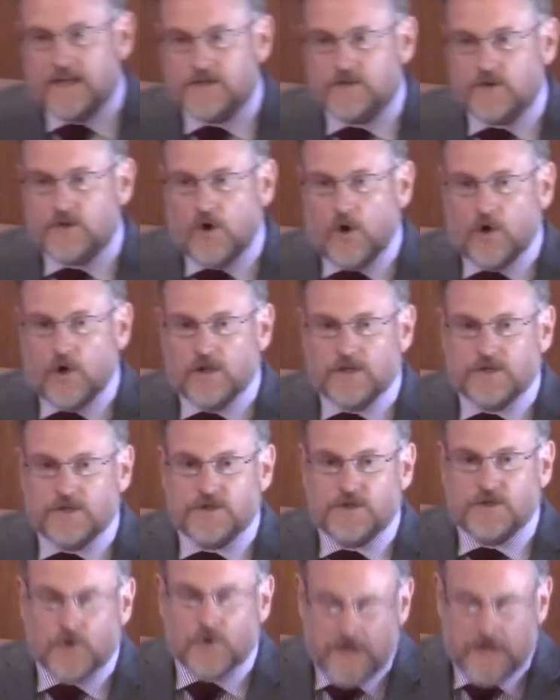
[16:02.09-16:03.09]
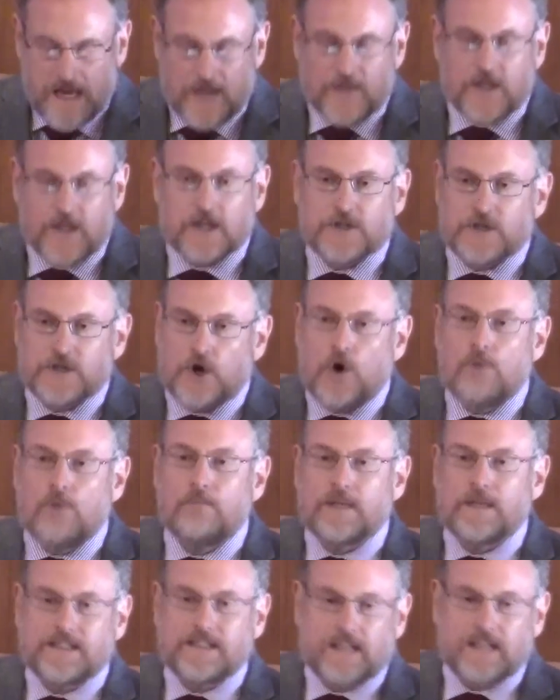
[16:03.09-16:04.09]
his goal is to get the
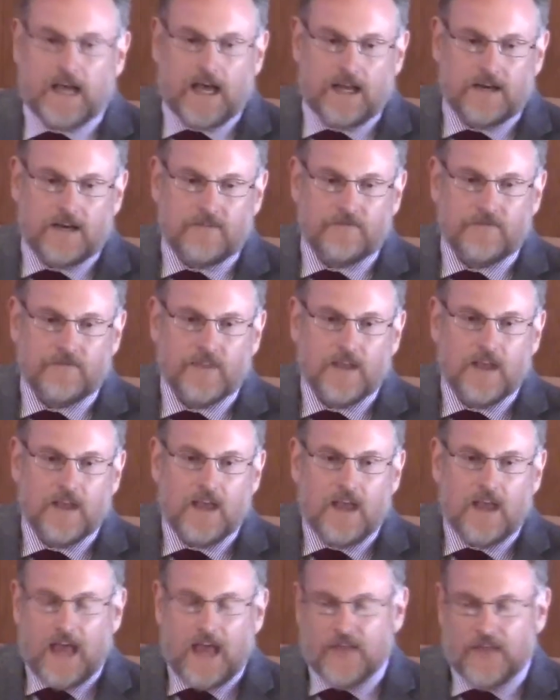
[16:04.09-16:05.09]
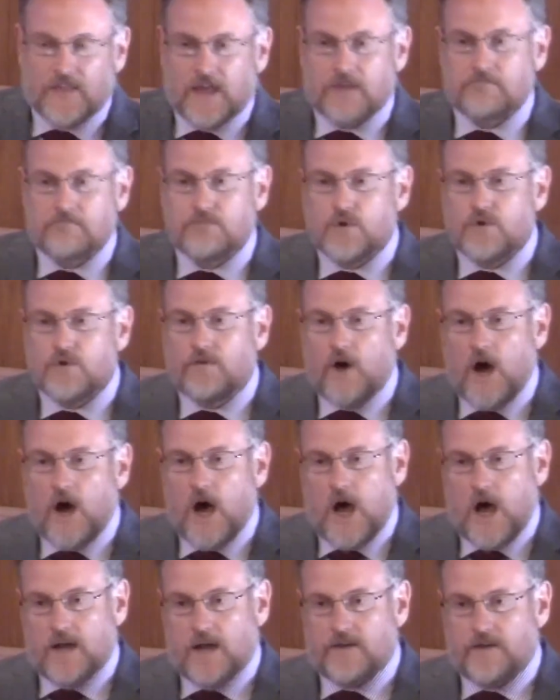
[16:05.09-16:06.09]
atonement done and then move
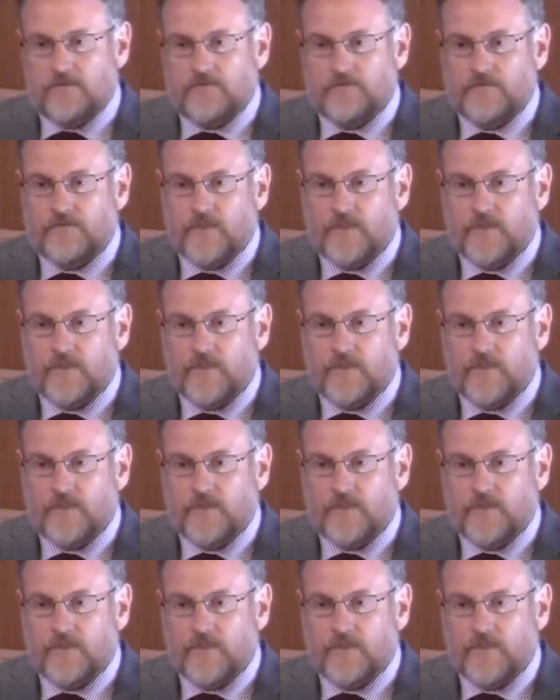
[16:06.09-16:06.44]
on.